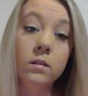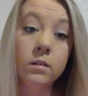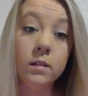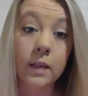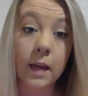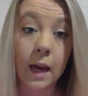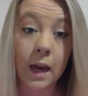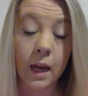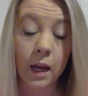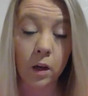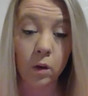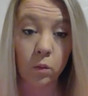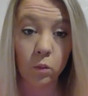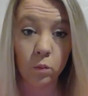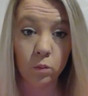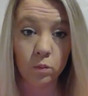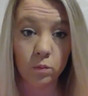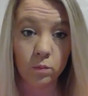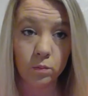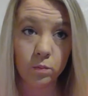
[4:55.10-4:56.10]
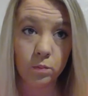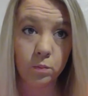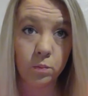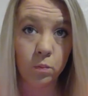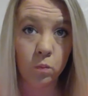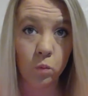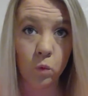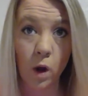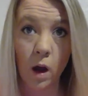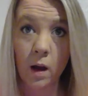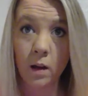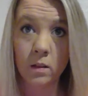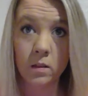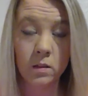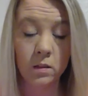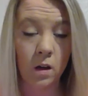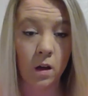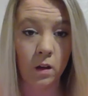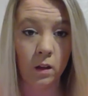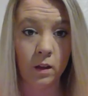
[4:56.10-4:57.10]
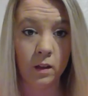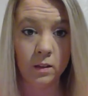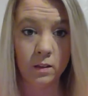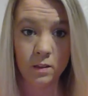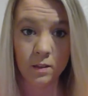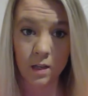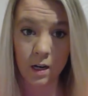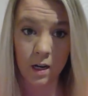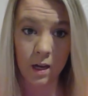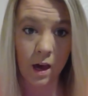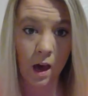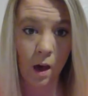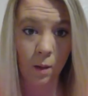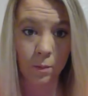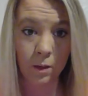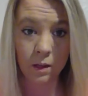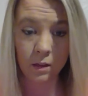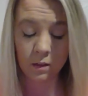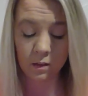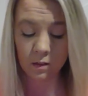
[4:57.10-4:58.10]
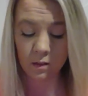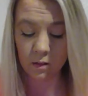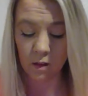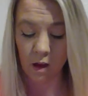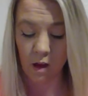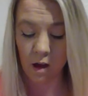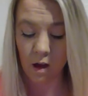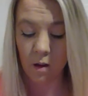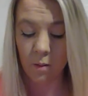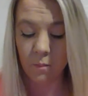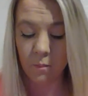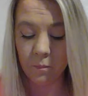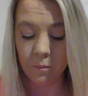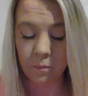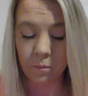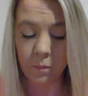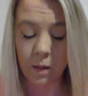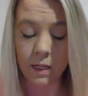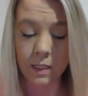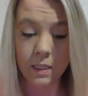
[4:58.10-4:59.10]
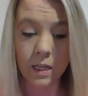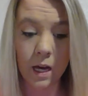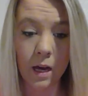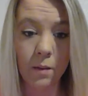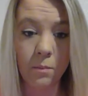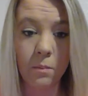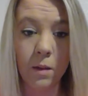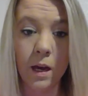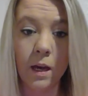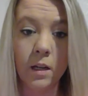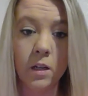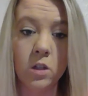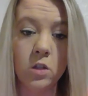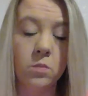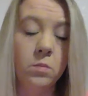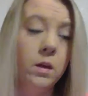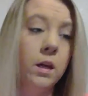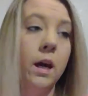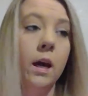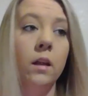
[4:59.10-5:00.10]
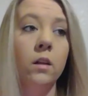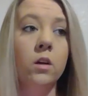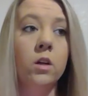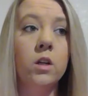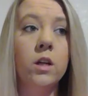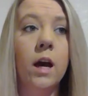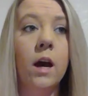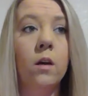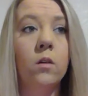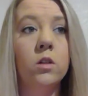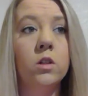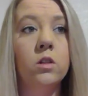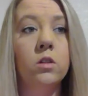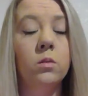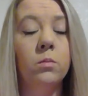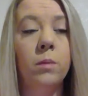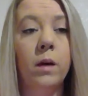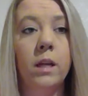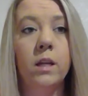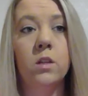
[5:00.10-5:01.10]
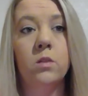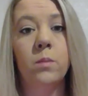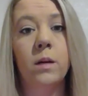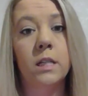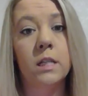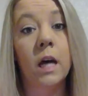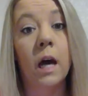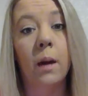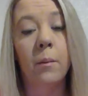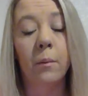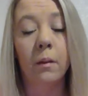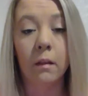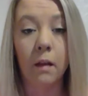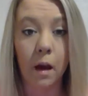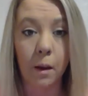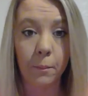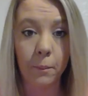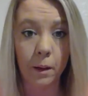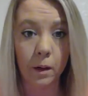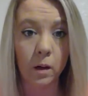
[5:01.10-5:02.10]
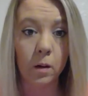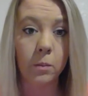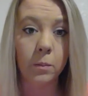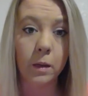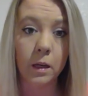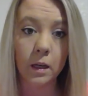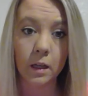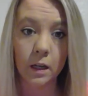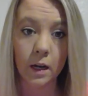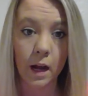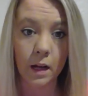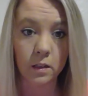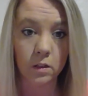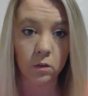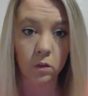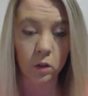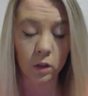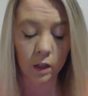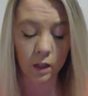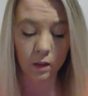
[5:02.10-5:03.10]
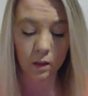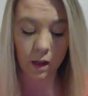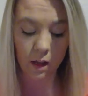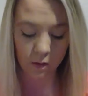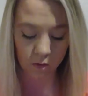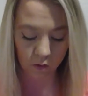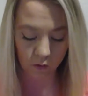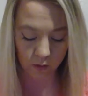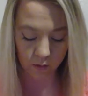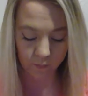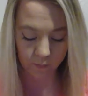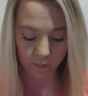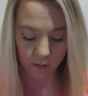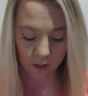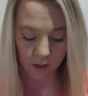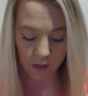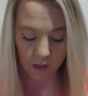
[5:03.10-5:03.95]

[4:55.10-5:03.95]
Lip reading: gain rock solid study habits. My time management, I learned how to manage my time a lot better being in an active learning classroom.